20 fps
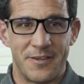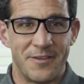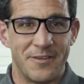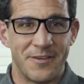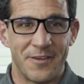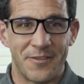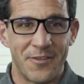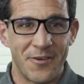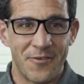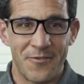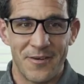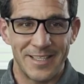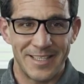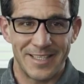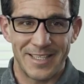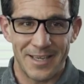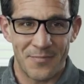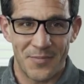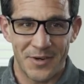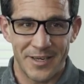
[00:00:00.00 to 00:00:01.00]
you don't know
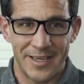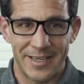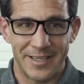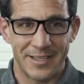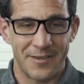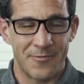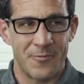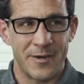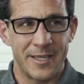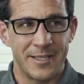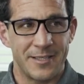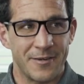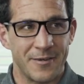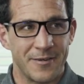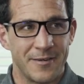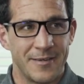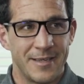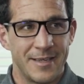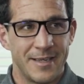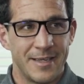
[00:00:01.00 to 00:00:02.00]
what is happening in the winter.